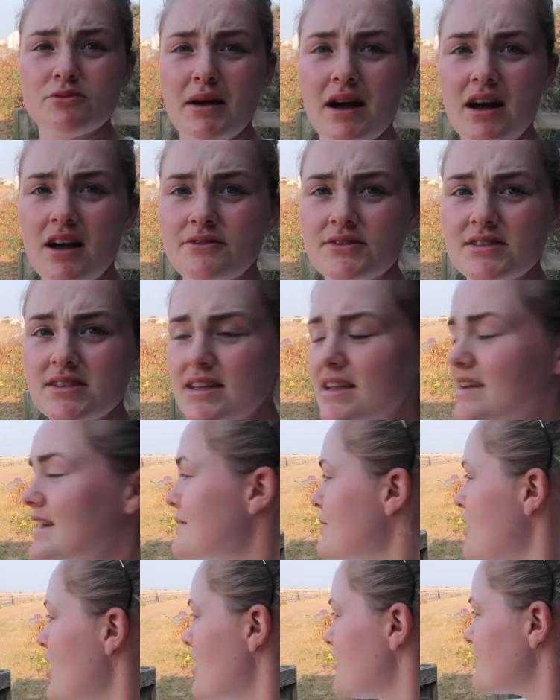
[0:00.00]
your path, isn't it?
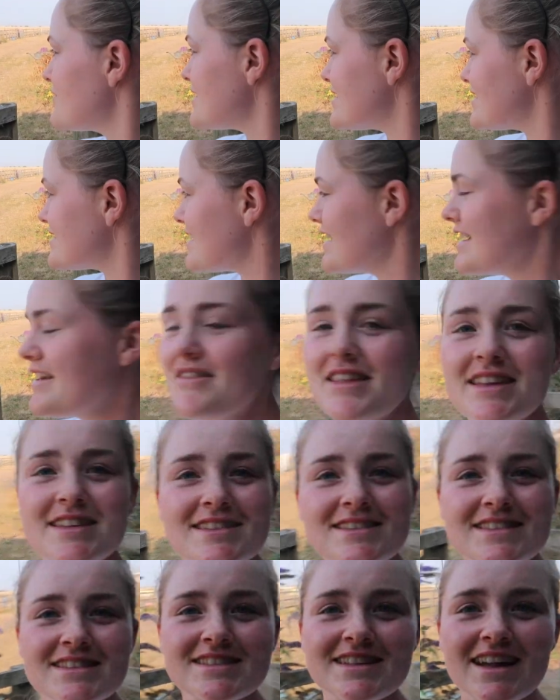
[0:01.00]
Come on, this
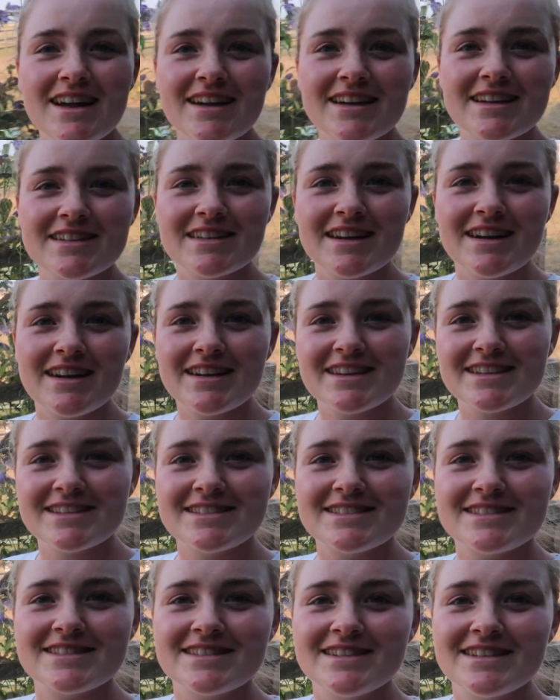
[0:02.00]
is a sign,
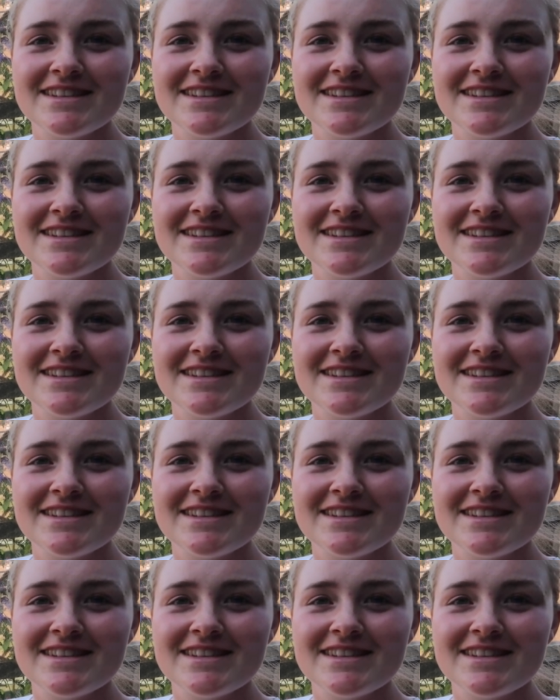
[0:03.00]
guys.